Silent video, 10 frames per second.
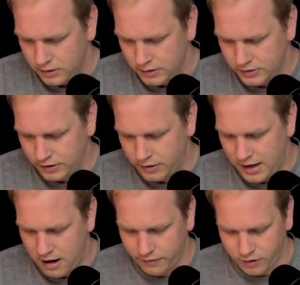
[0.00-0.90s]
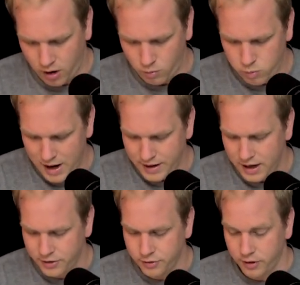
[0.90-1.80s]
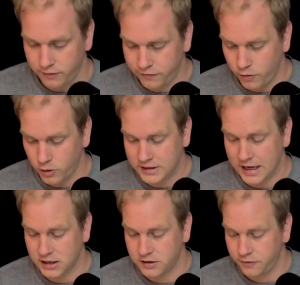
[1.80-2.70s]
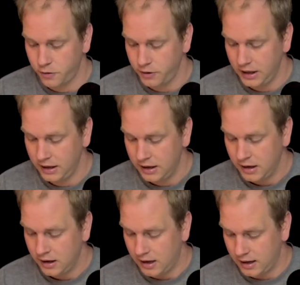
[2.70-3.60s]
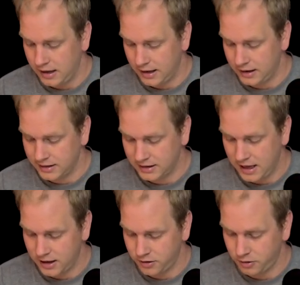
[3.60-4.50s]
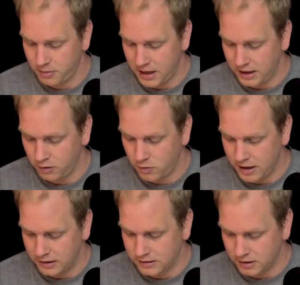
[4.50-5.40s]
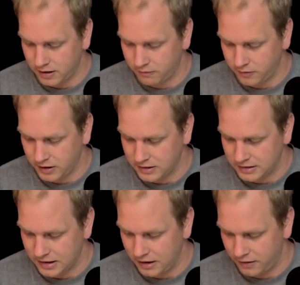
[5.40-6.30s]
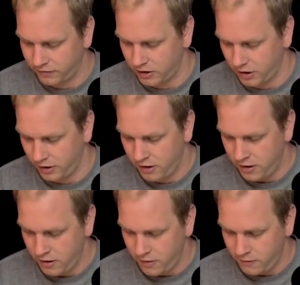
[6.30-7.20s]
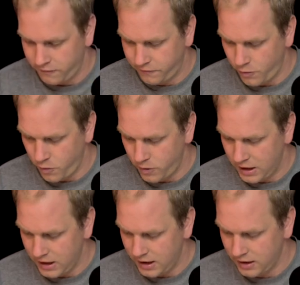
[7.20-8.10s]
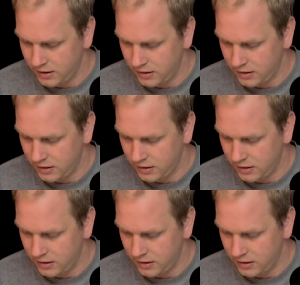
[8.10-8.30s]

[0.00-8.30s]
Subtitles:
So now I've got 104 tens, 40, and now let's count the remaining ones. I can see I've got 4 here,